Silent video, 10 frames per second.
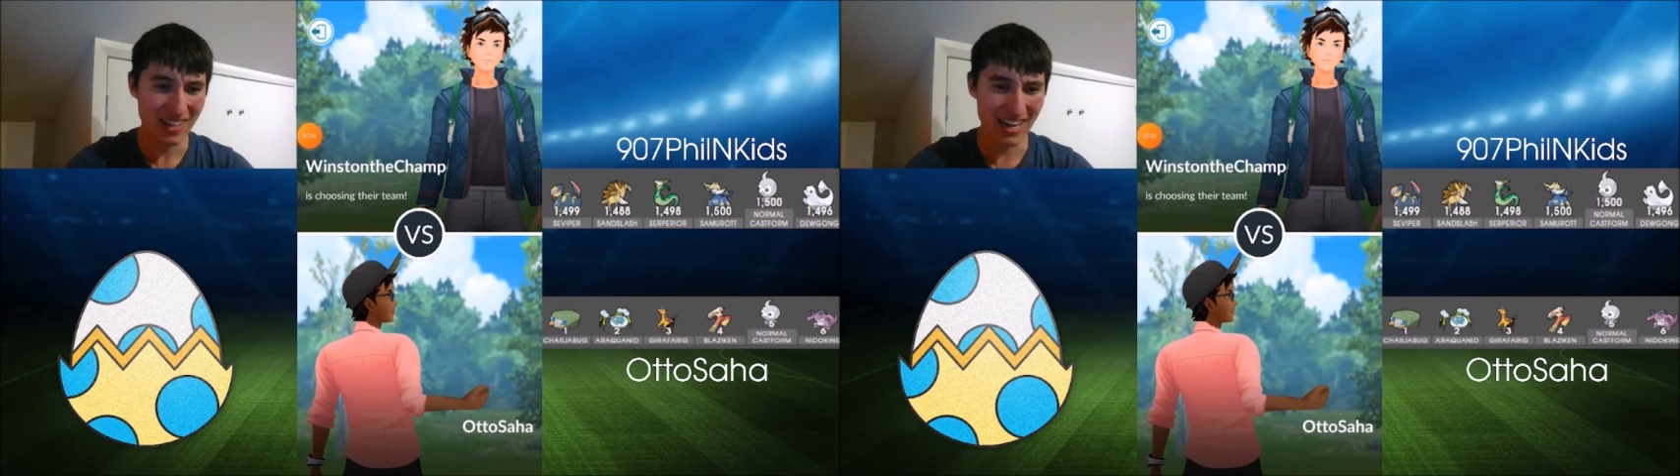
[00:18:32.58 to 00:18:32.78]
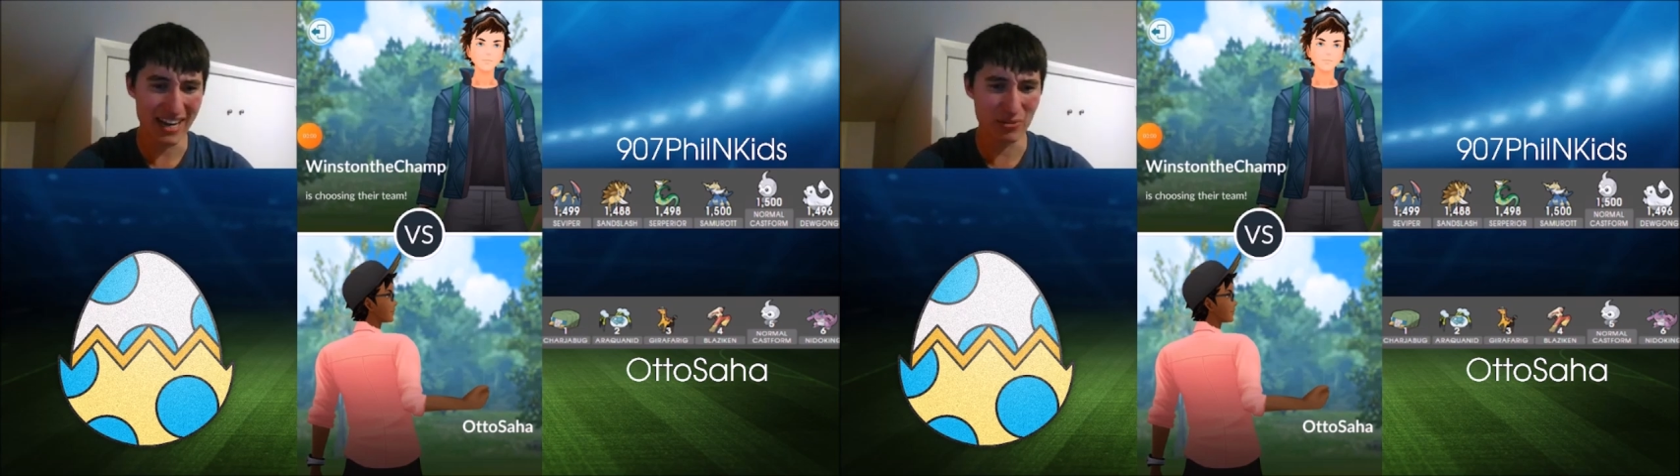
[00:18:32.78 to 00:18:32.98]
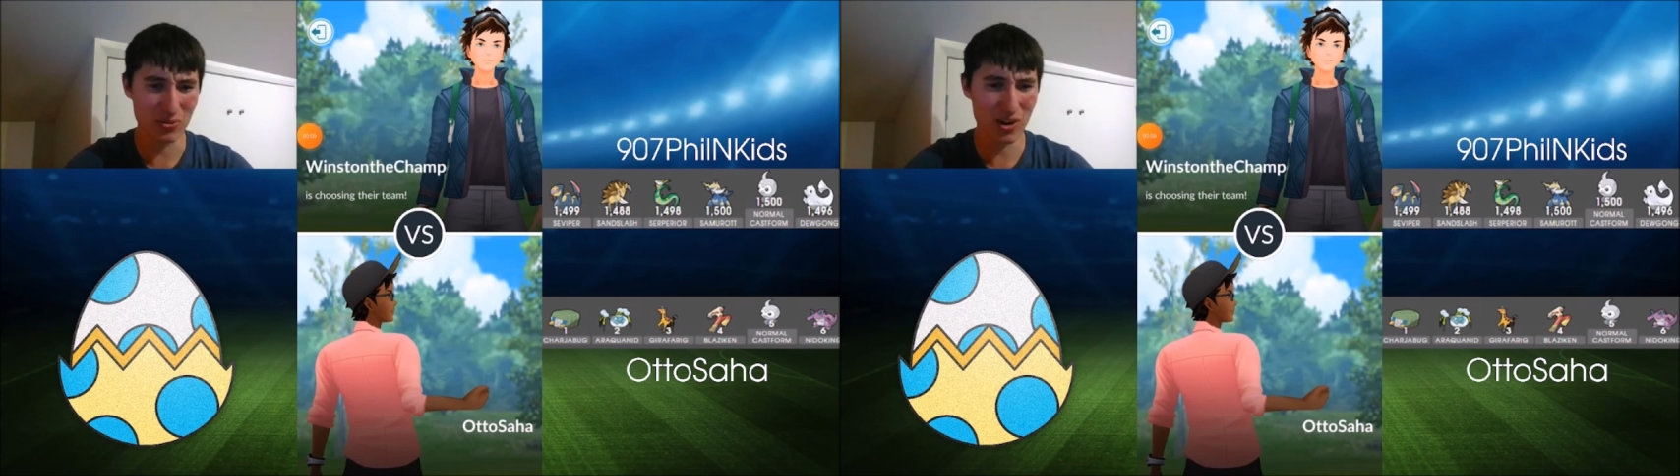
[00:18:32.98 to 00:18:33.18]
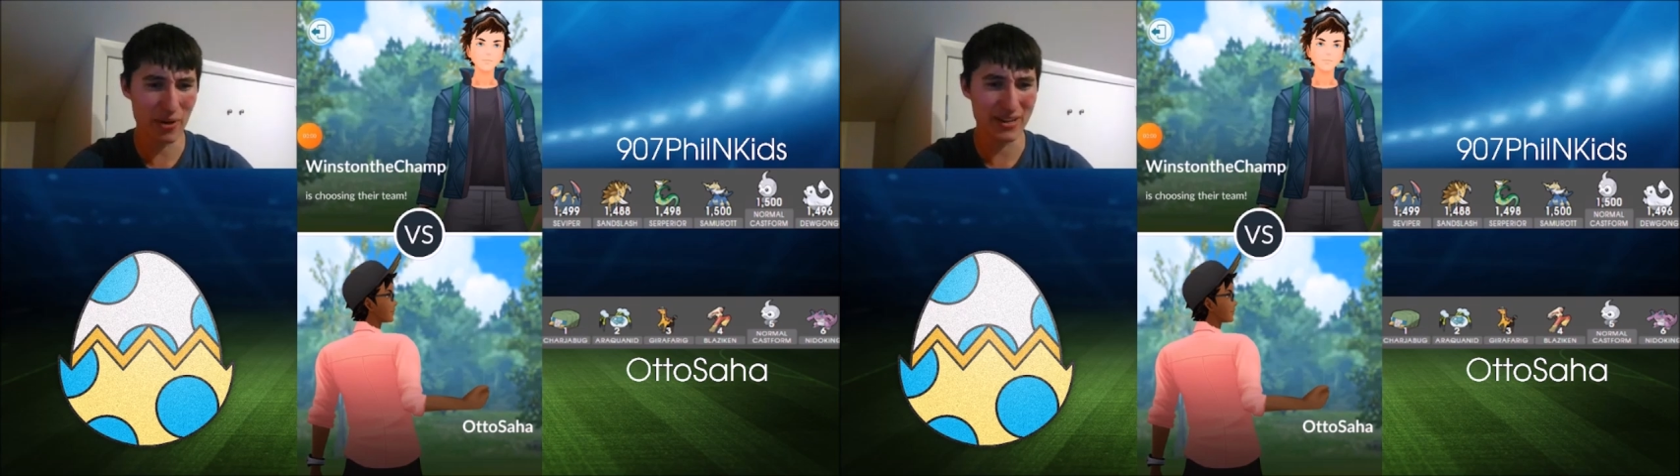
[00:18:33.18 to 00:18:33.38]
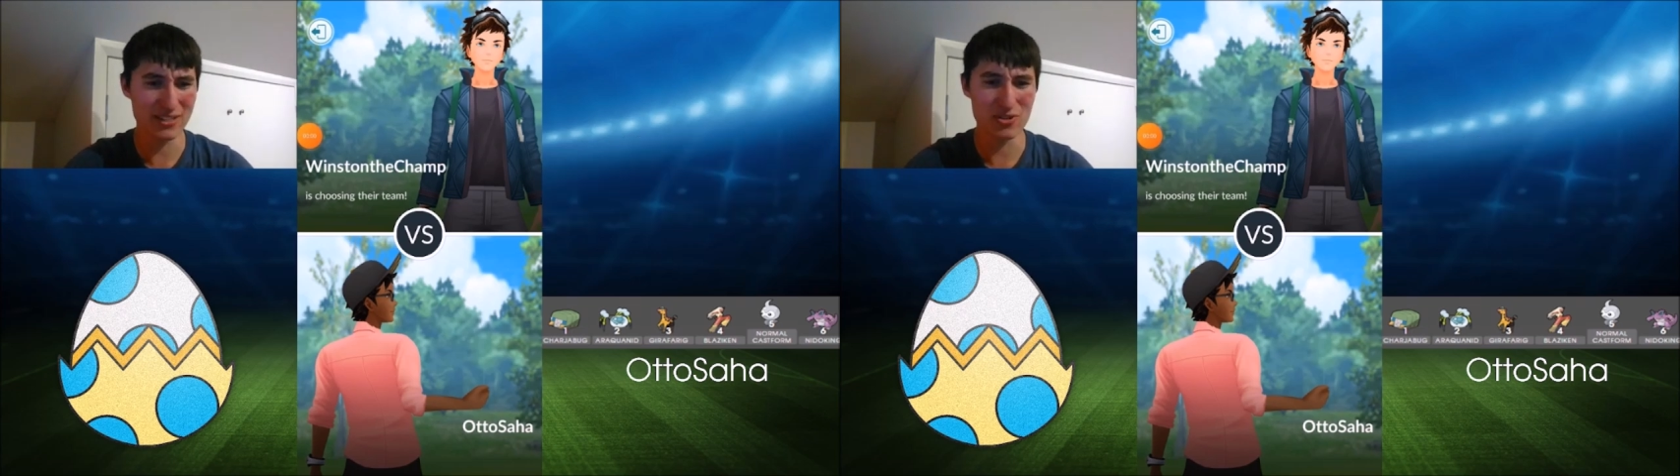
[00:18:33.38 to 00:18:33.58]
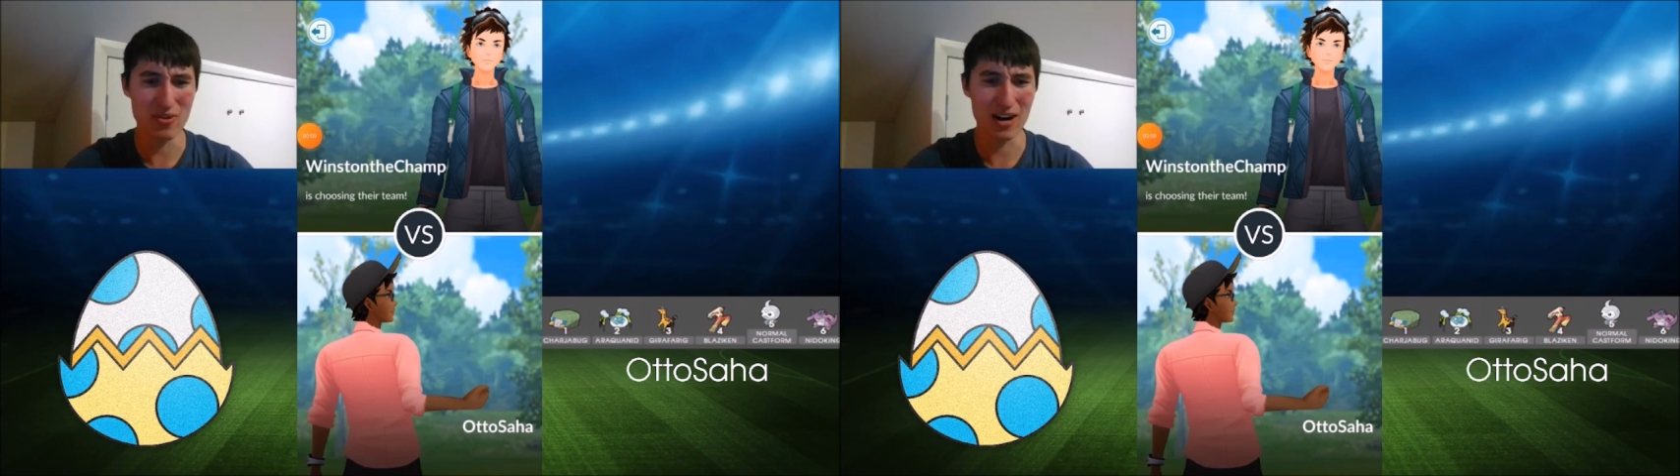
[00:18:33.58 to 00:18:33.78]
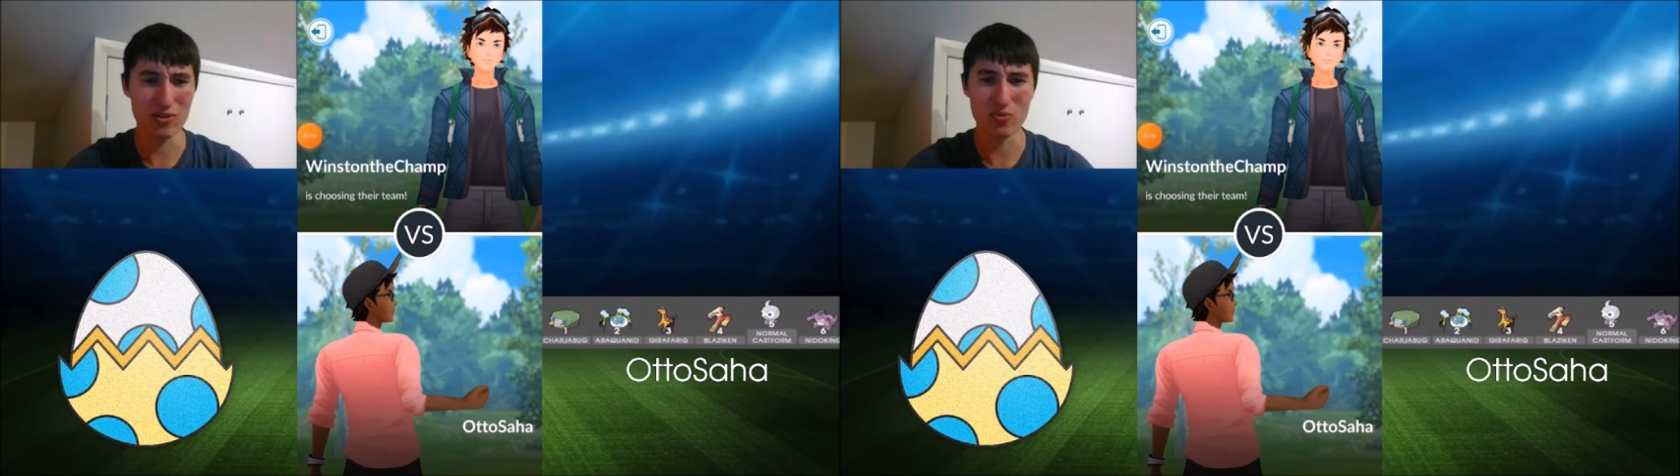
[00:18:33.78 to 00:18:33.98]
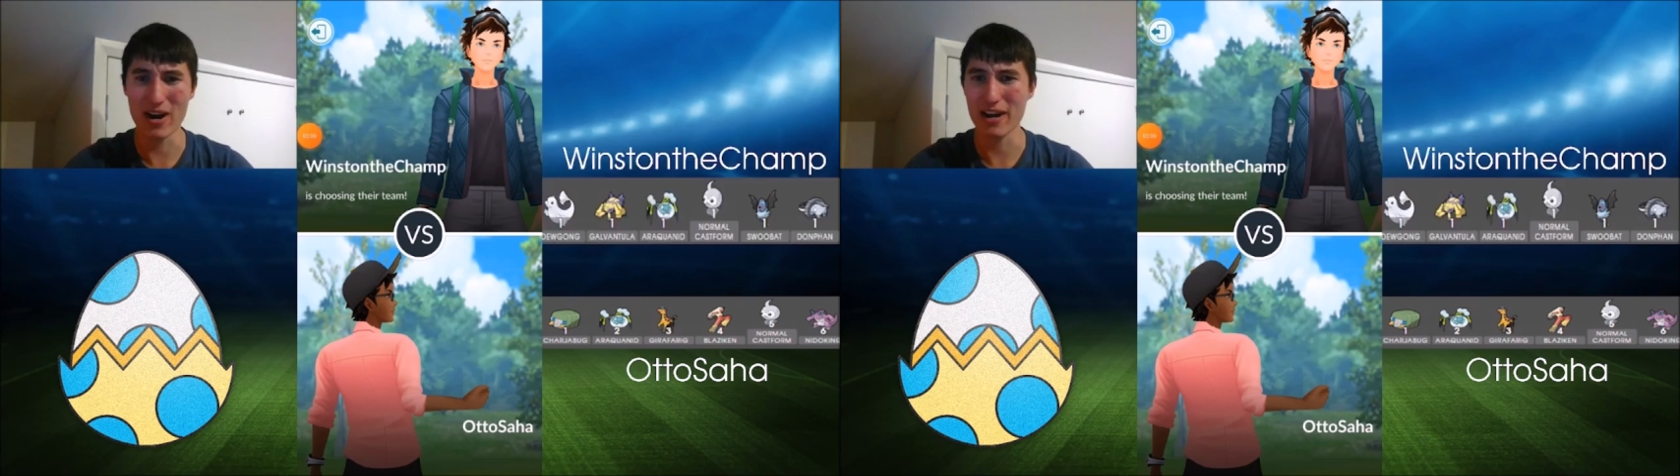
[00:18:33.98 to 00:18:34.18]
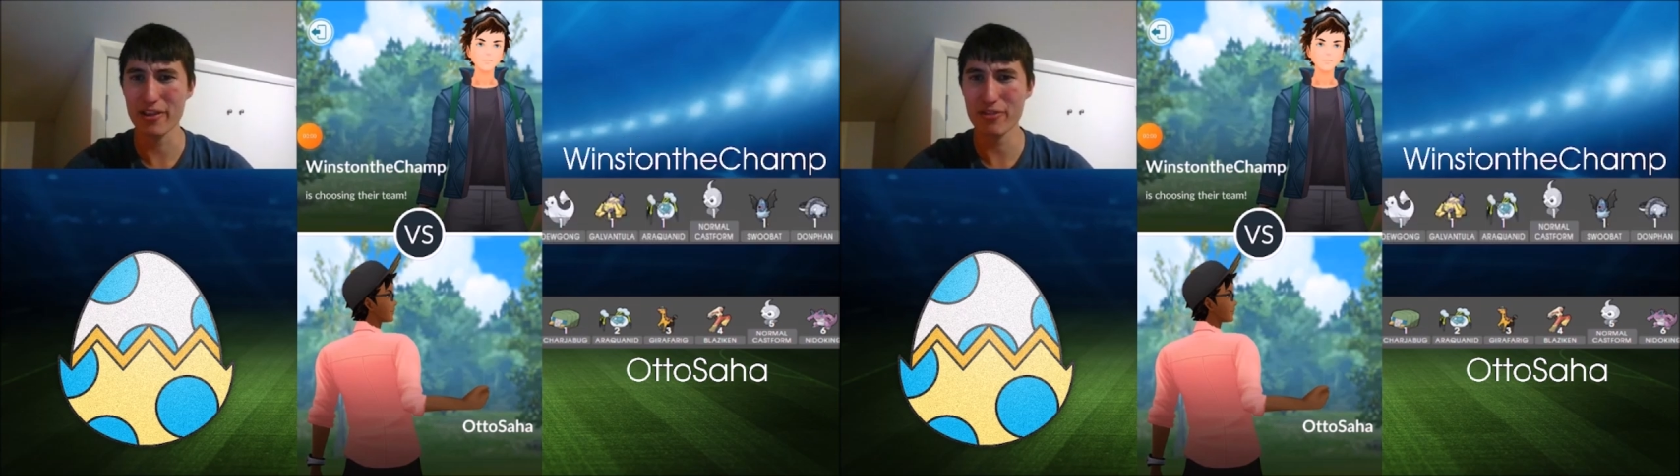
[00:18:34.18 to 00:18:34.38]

And then we'll go into round